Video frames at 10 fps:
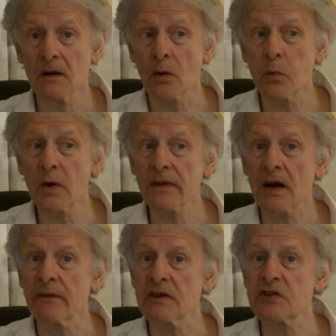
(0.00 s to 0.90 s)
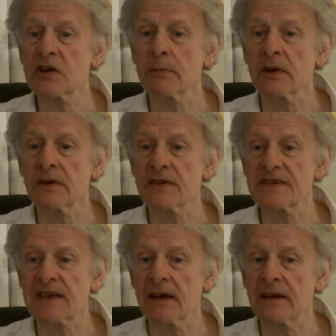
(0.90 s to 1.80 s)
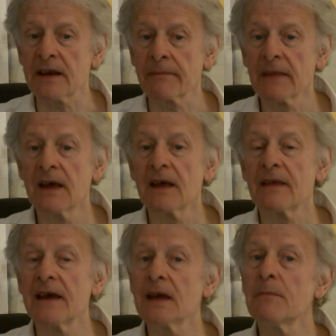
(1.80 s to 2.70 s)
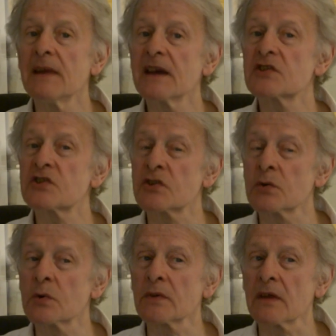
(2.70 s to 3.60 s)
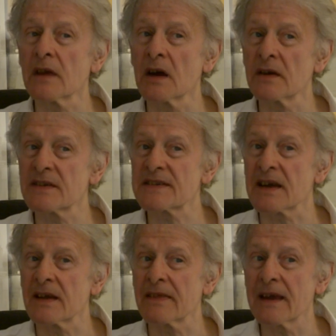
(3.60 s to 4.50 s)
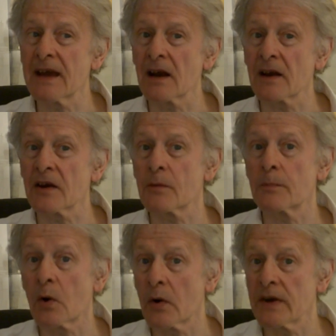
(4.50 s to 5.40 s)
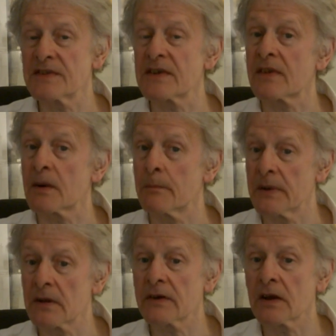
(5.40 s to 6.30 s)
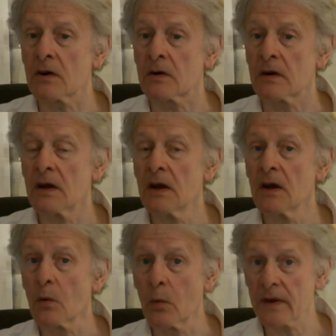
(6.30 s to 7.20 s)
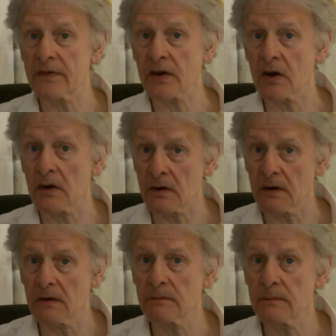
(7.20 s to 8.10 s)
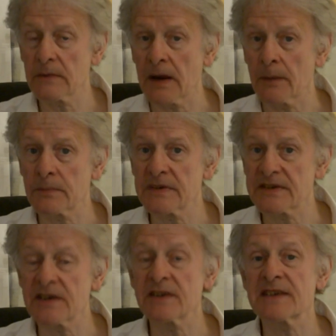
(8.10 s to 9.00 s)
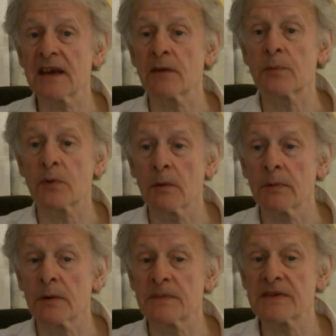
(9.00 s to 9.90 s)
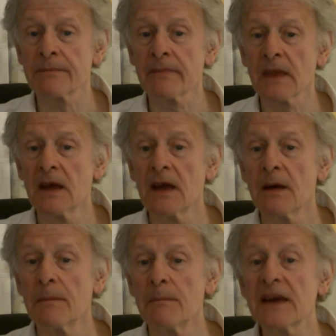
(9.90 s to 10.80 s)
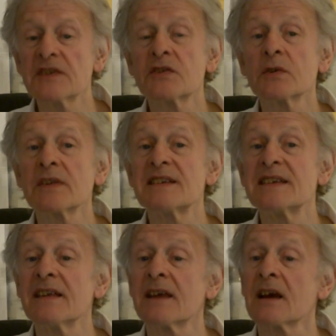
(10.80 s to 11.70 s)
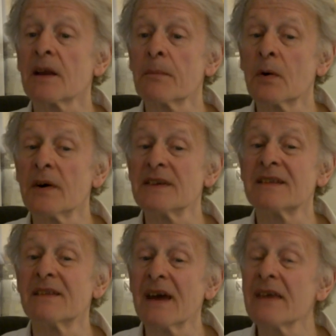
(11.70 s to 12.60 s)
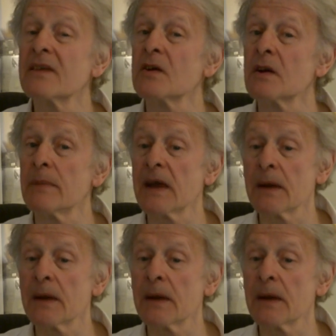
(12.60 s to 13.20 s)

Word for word: or what they're having trouble understanding. Then make sure that they understand the earlier points that they're building on with the current uh, set of problems. Make sure they see the early points, then they're going to be